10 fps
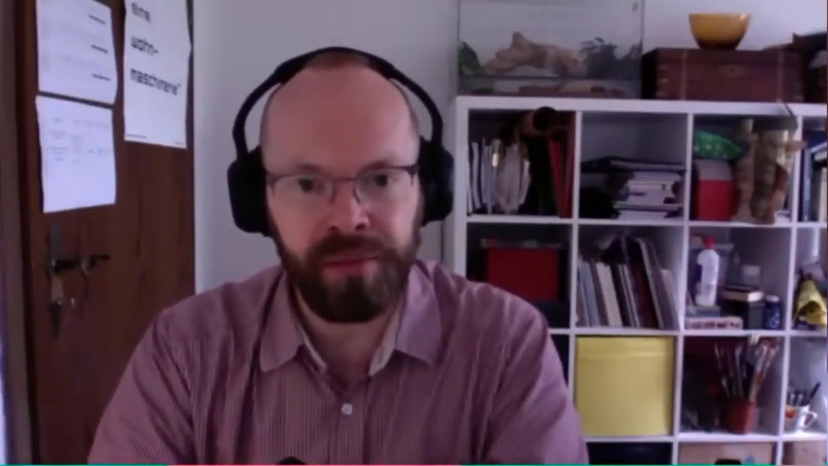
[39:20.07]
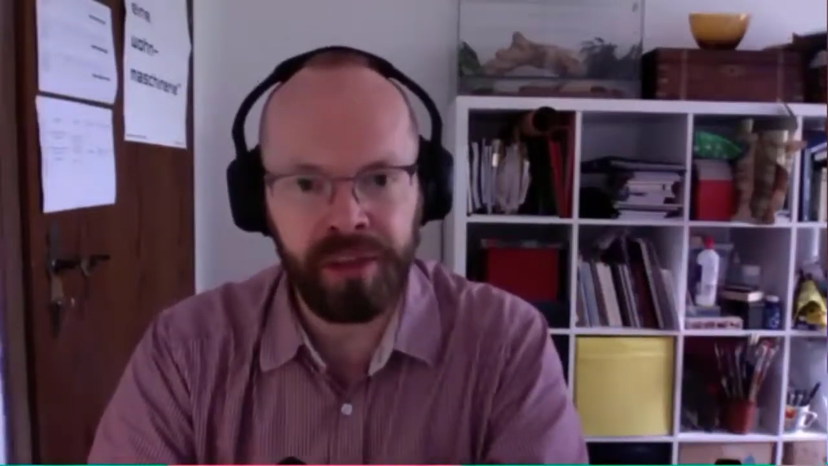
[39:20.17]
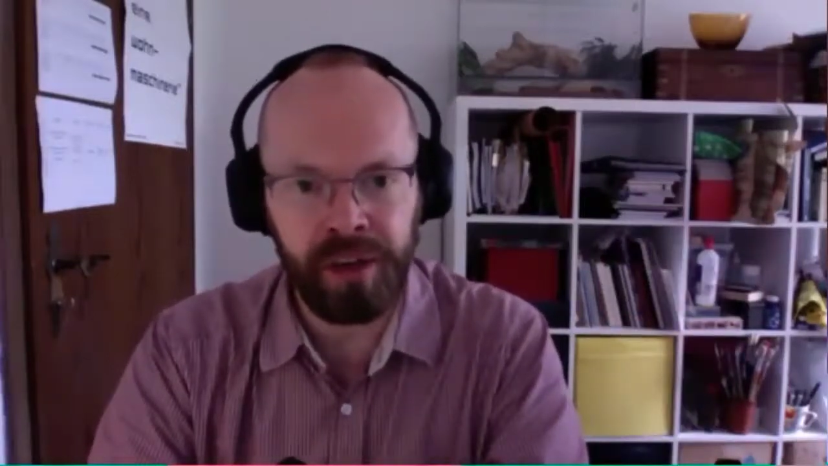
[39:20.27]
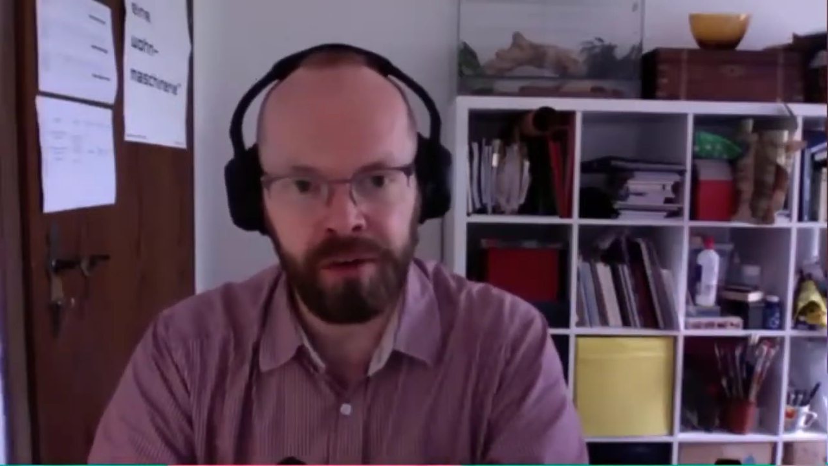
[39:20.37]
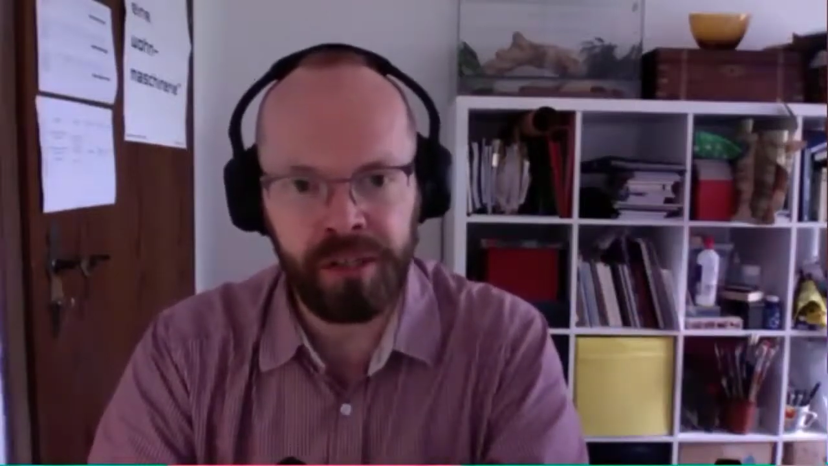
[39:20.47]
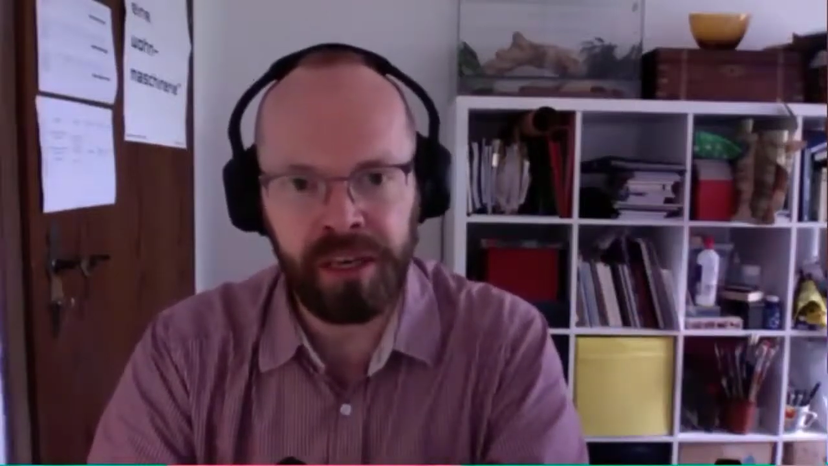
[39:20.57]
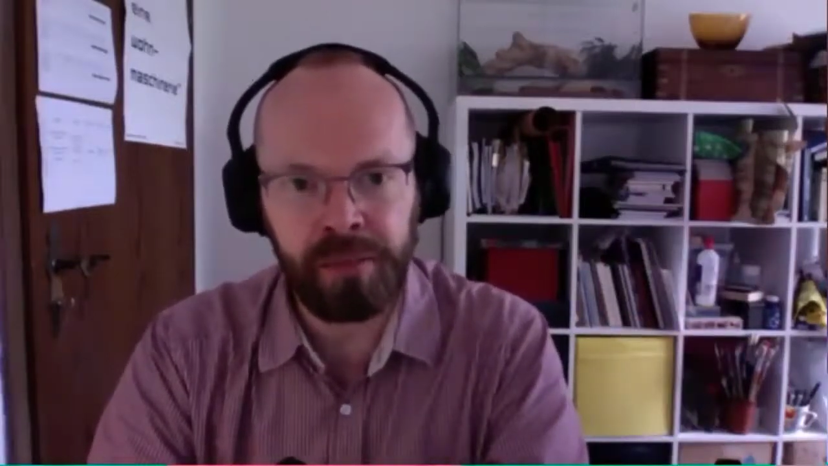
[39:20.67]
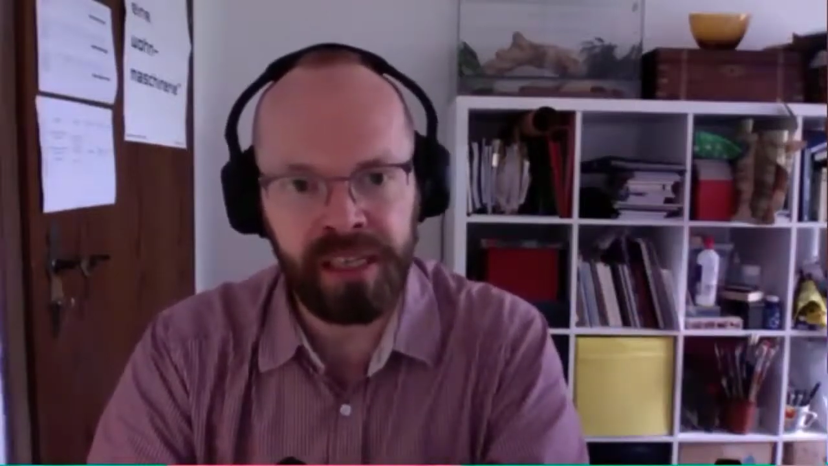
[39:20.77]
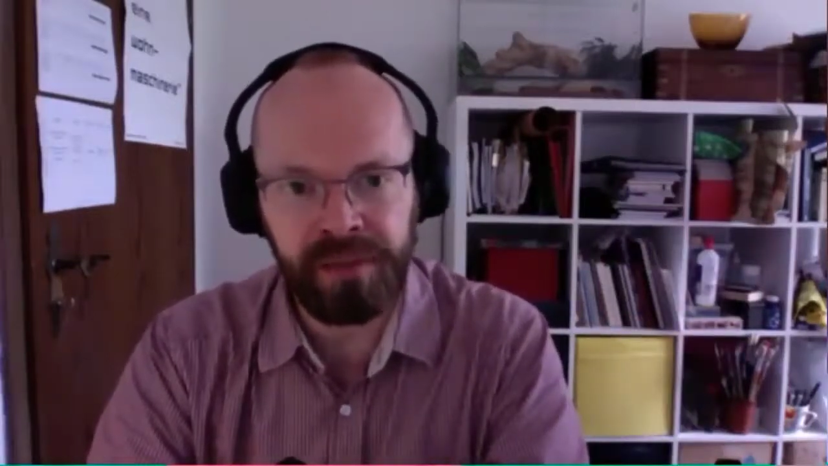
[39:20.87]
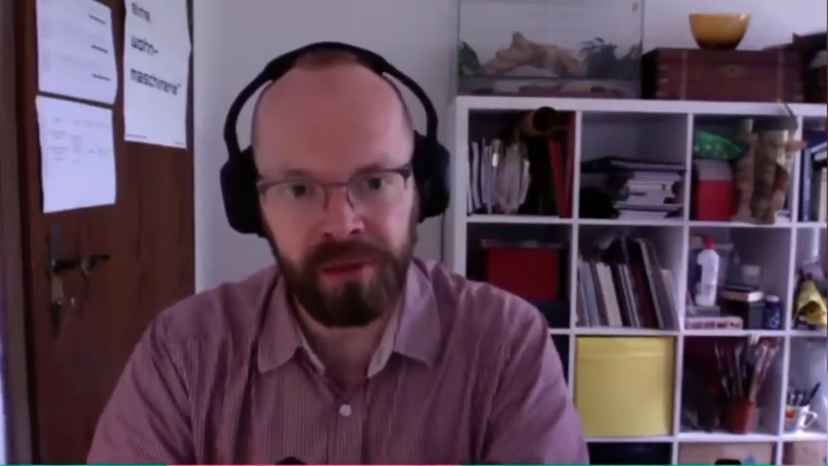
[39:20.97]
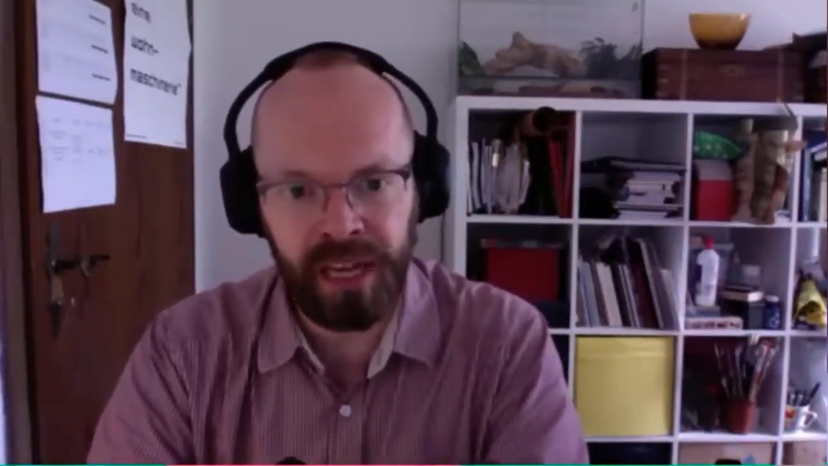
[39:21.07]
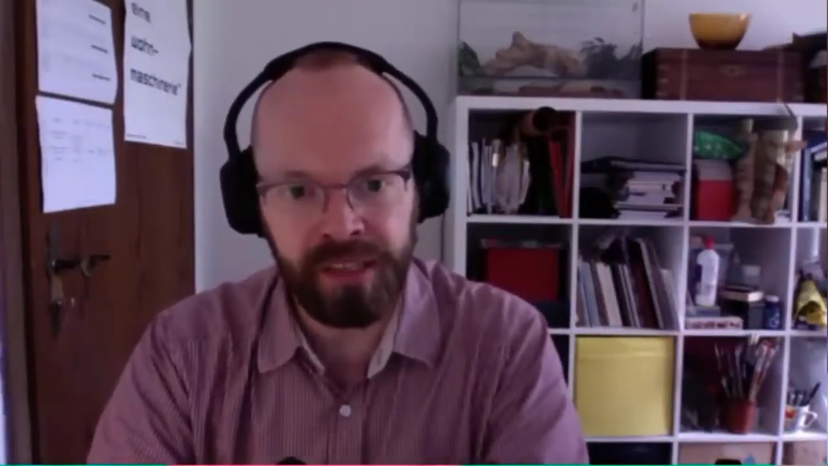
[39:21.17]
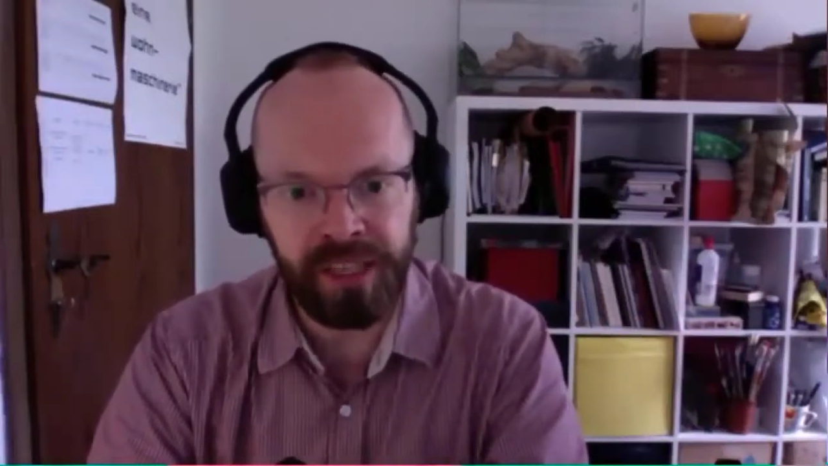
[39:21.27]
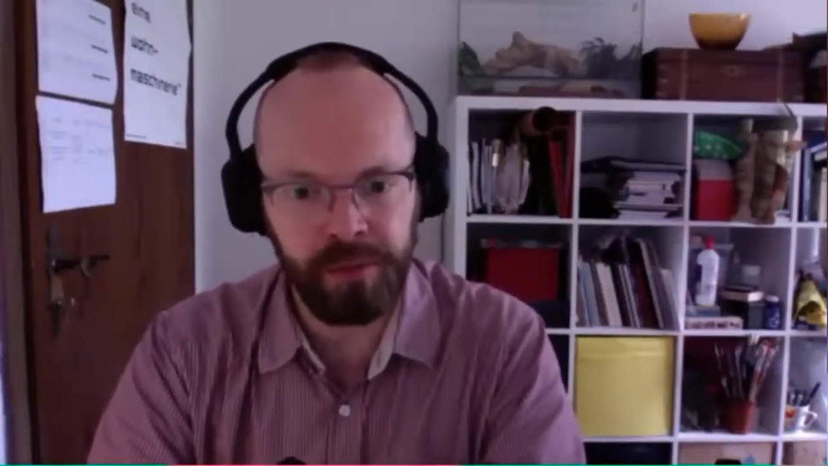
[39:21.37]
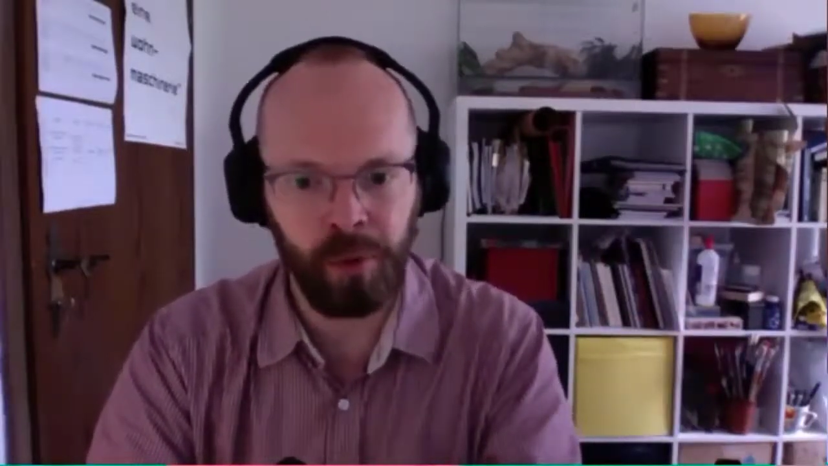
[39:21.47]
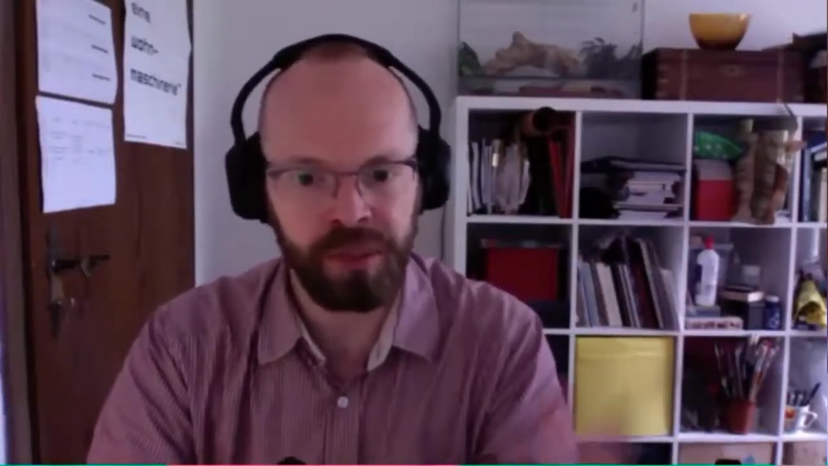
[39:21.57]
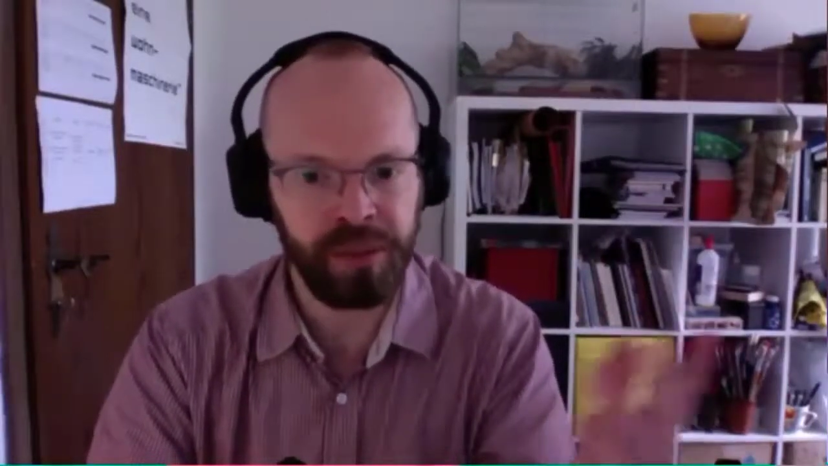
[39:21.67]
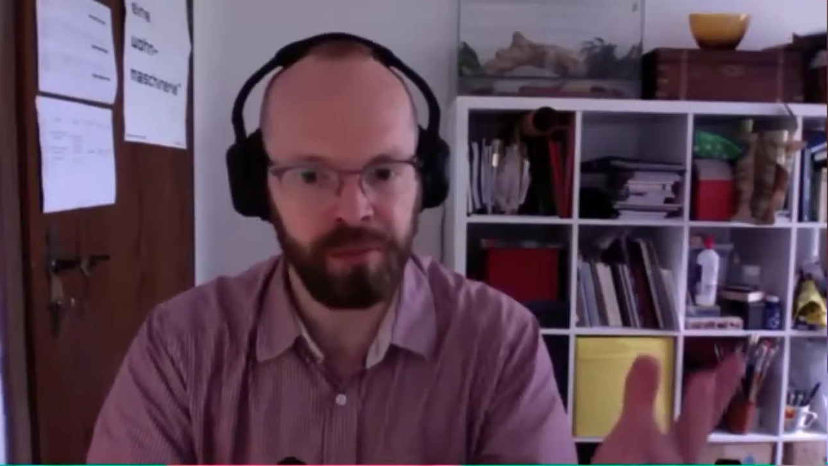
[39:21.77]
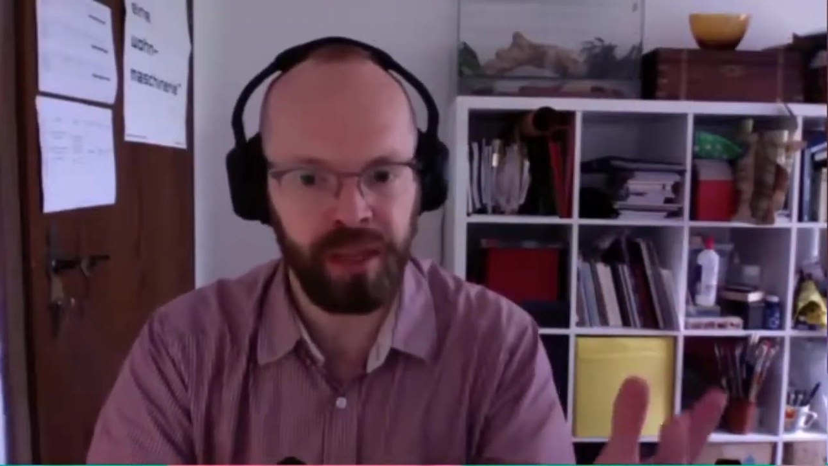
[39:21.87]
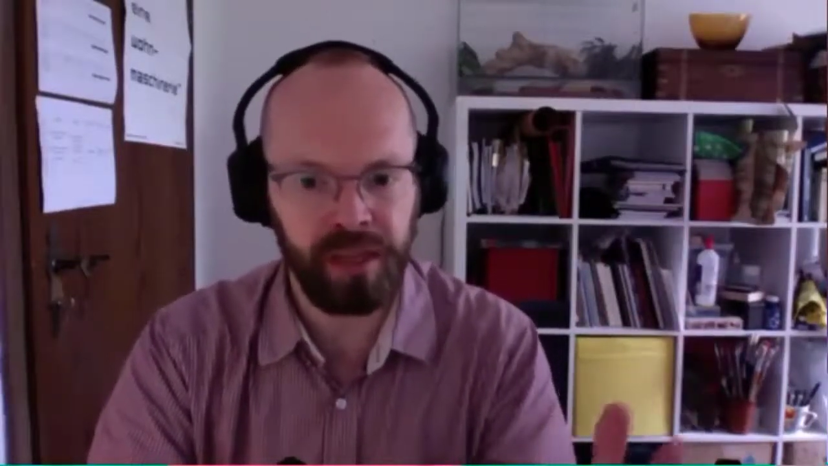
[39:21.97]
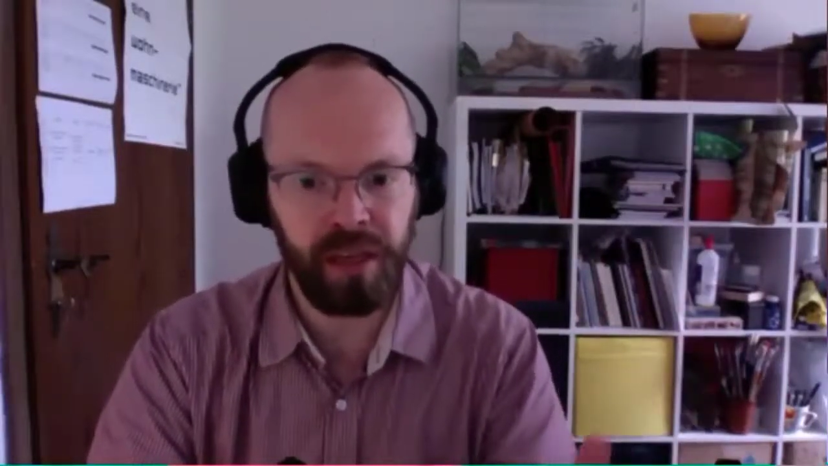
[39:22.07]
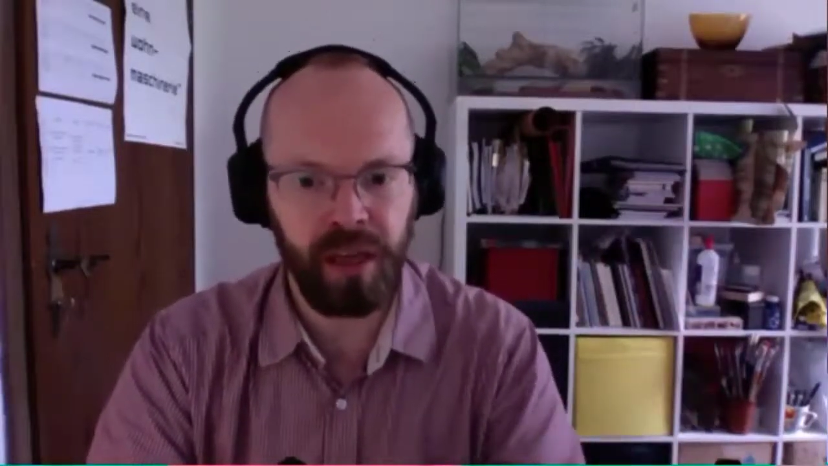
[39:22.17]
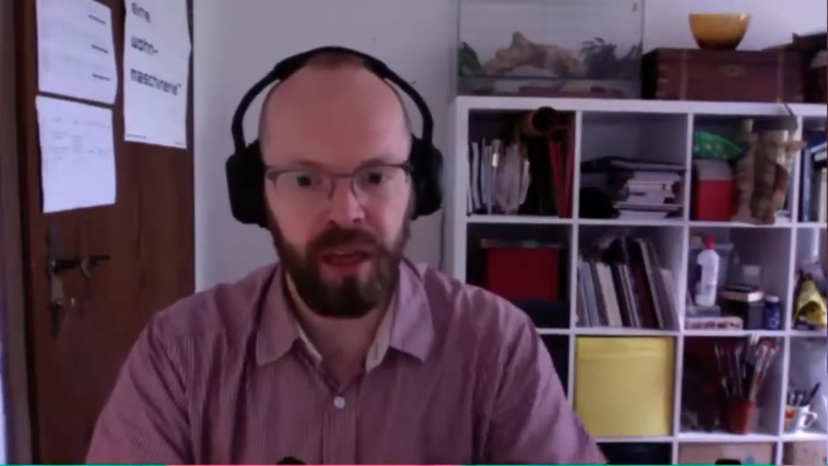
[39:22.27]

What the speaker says: encoded in medieval Latin or something.